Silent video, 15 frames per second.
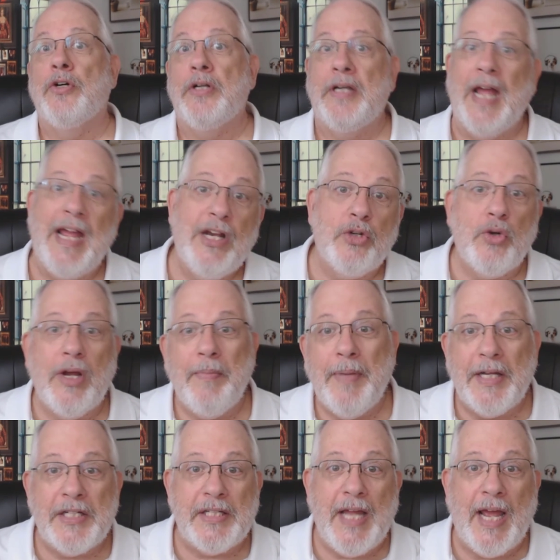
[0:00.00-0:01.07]
your
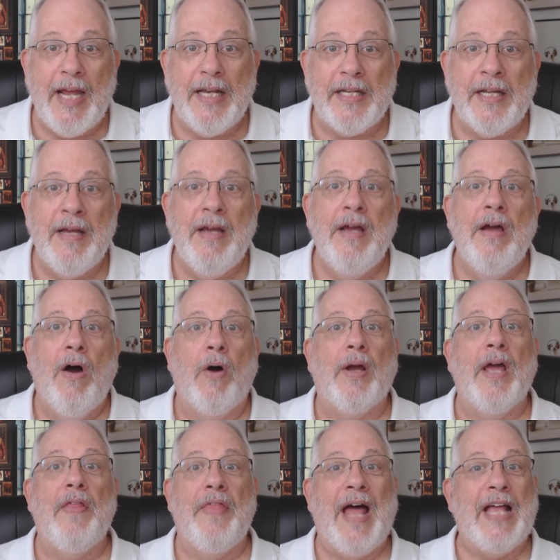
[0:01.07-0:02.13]
daydreaming state.
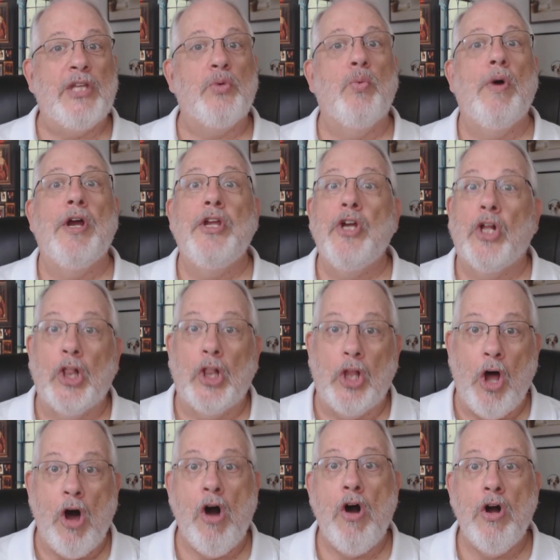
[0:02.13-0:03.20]
Okay, that's where your
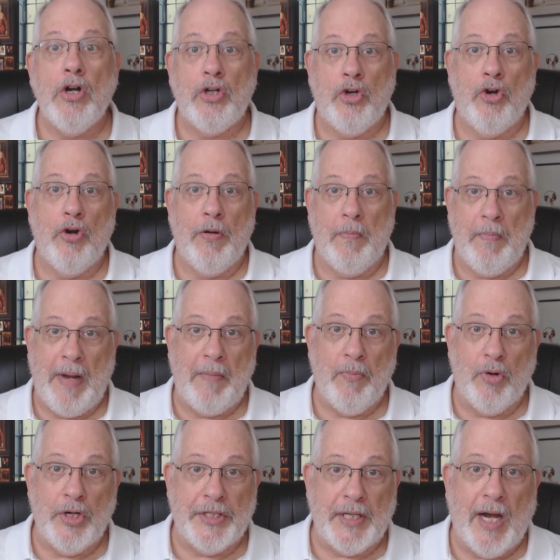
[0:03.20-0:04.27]
long-term
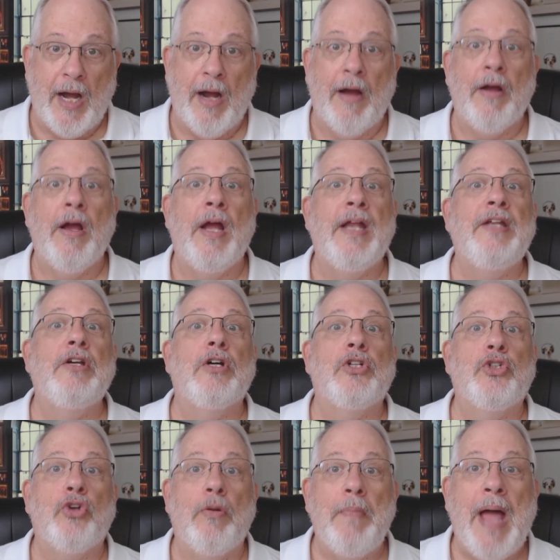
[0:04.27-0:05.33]
memories are and your
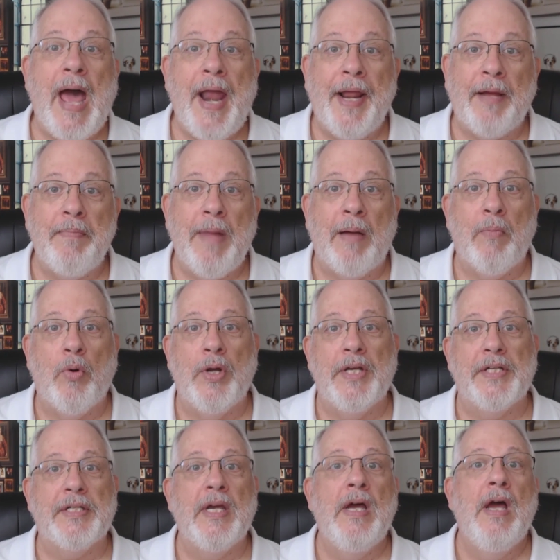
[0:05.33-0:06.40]
traumatic
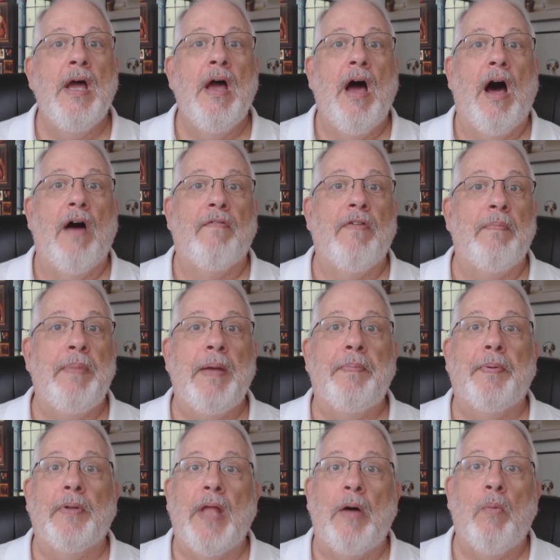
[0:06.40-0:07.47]
memories. For
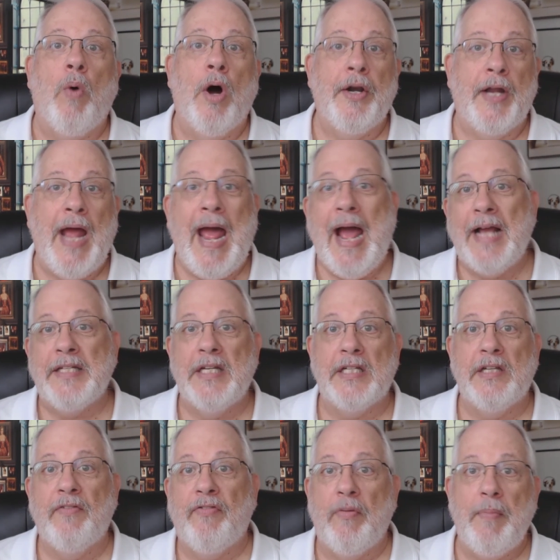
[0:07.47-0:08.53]
people that want to
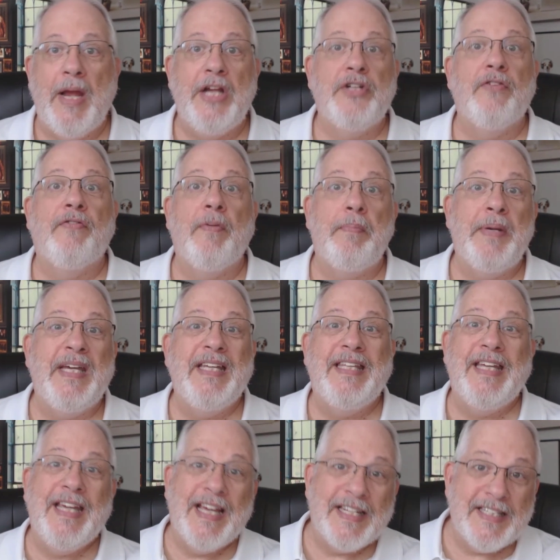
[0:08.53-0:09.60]
access information for
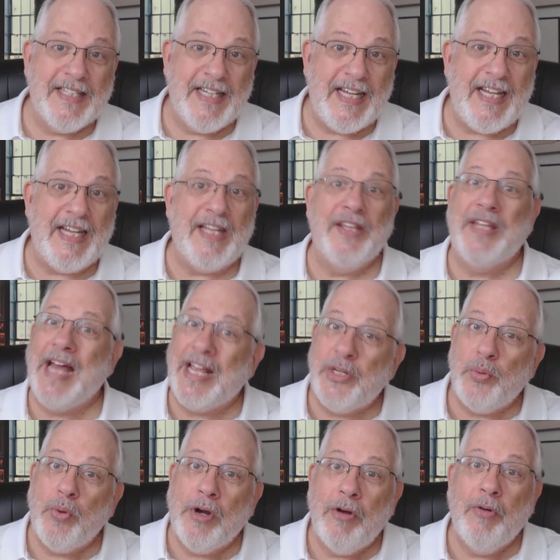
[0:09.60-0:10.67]
PTSD,
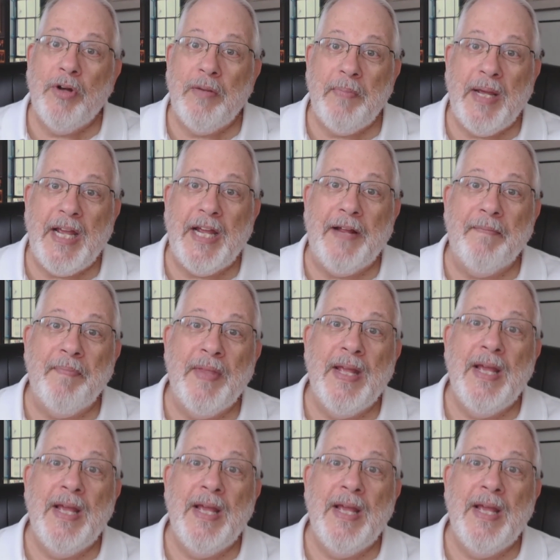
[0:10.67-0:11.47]
that's where it would be.